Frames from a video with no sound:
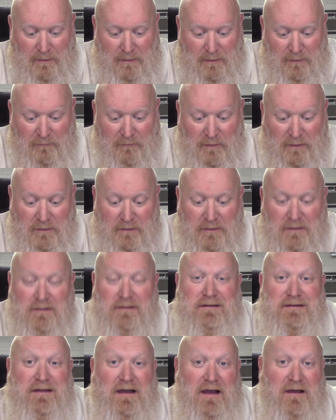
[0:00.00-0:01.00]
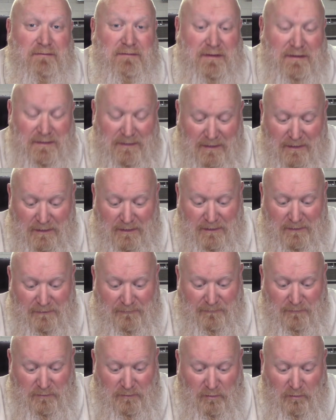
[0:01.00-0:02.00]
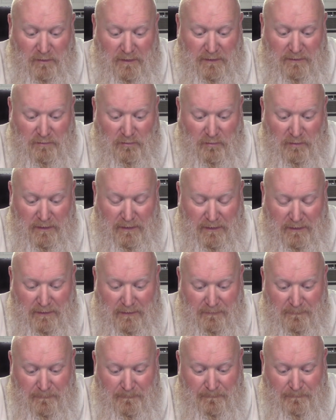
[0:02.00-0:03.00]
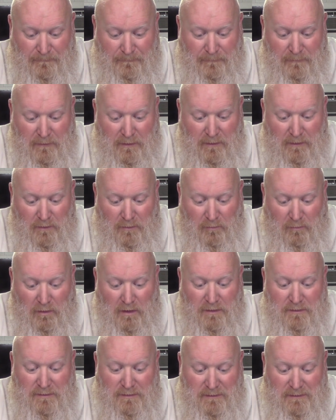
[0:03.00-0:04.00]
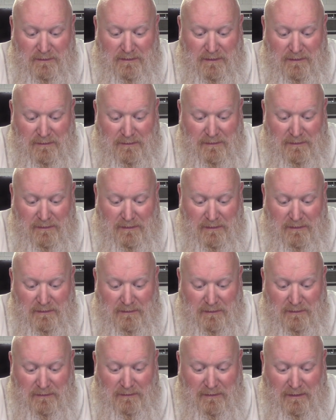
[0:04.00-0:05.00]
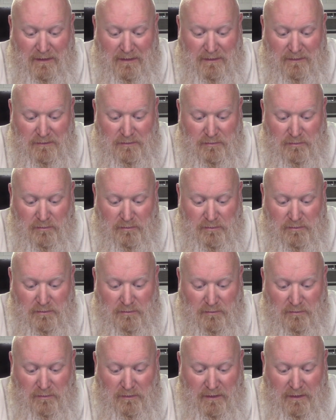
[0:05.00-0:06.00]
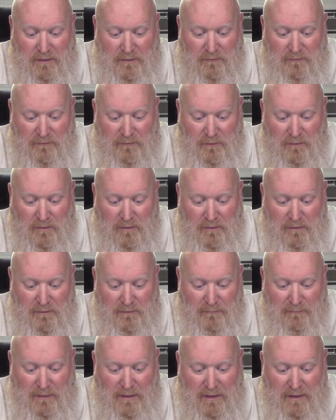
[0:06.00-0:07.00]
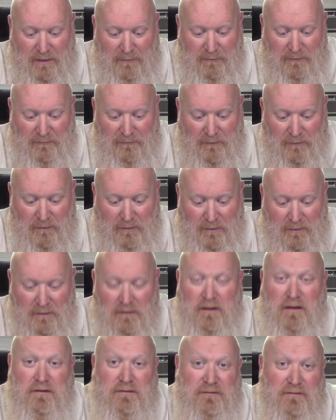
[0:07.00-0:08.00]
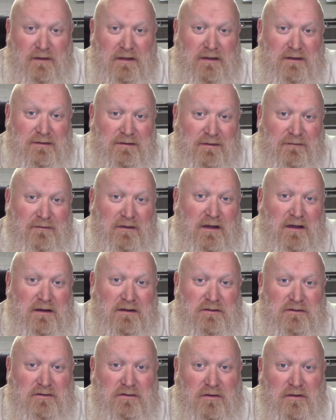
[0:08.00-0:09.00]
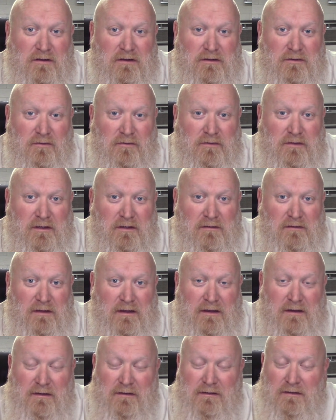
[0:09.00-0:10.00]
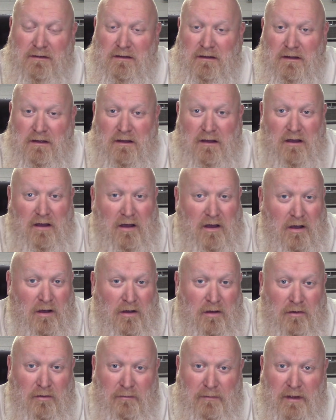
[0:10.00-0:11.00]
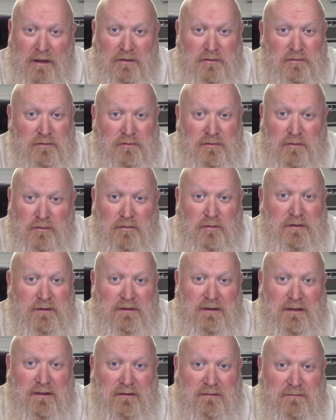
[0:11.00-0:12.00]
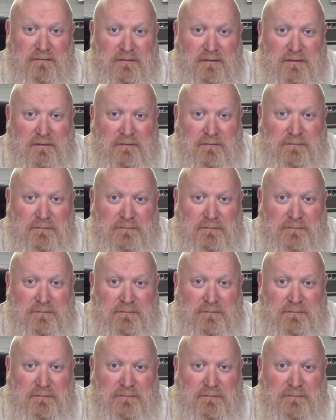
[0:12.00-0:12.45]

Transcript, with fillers: If we look at the top cities for 2020, Washington, D.C., Atlanta, Georgia, Orlando, Florida, Miami, Florida, Las Vegas, Nevada, and Charlotte, North Carolina. All major tourist towns.